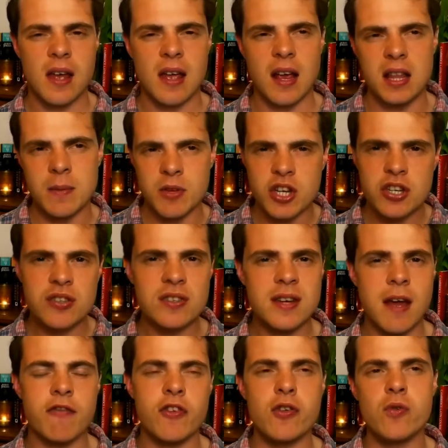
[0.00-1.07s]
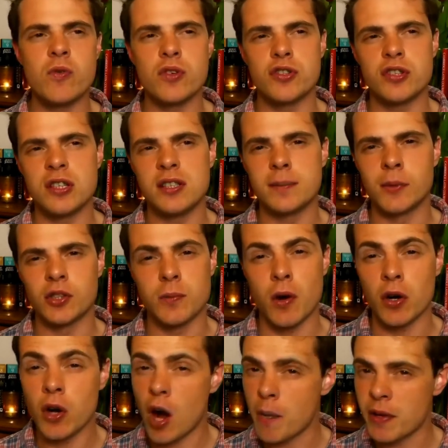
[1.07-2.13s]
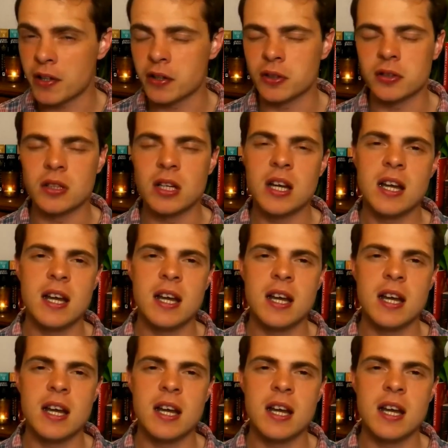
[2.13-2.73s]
In The Magician's Nephew, she's much more comical.